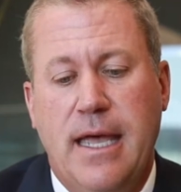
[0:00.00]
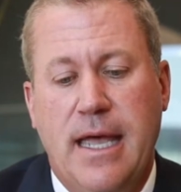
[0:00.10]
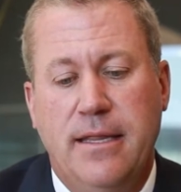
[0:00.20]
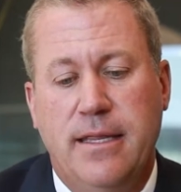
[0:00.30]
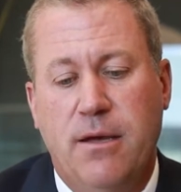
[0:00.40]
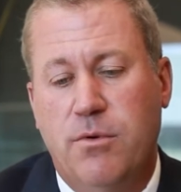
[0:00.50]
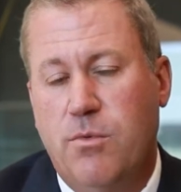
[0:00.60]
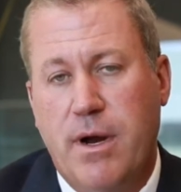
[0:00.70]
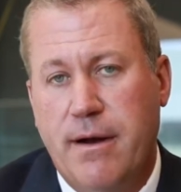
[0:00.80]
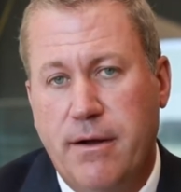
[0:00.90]
and they would
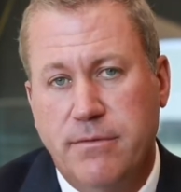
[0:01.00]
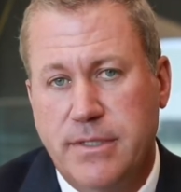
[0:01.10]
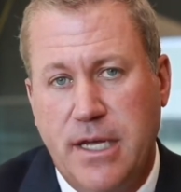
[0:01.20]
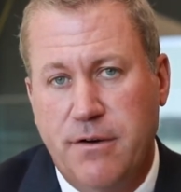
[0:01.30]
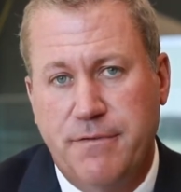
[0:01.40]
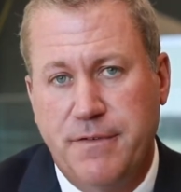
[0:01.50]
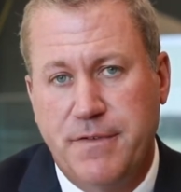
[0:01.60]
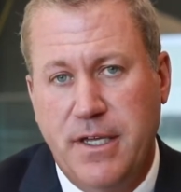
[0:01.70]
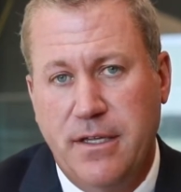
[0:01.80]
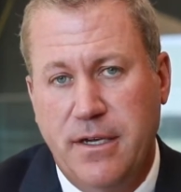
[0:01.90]
wear out in 10 or
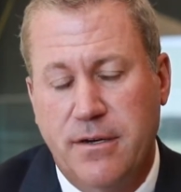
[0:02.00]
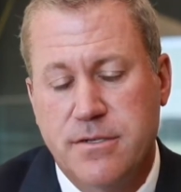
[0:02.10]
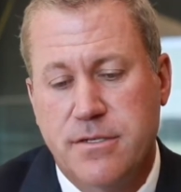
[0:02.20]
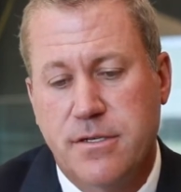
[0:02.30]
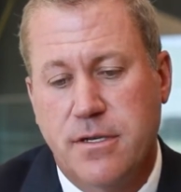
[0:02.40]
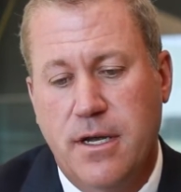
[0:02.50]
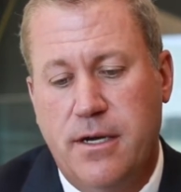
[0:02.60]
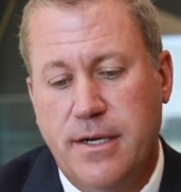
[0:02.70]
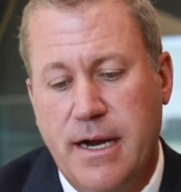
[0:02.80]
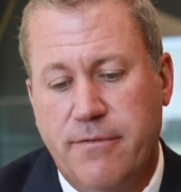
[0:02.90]
15 years
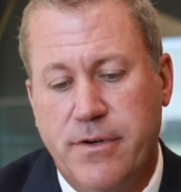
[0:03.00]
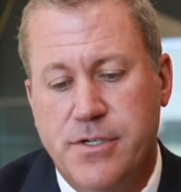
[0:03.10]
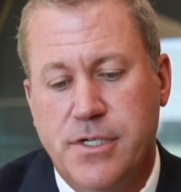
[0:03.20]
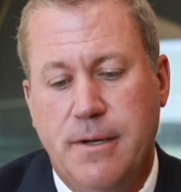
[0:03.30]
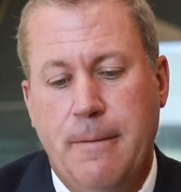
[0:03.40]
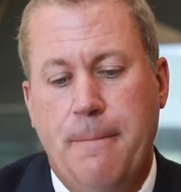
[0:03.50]
on average.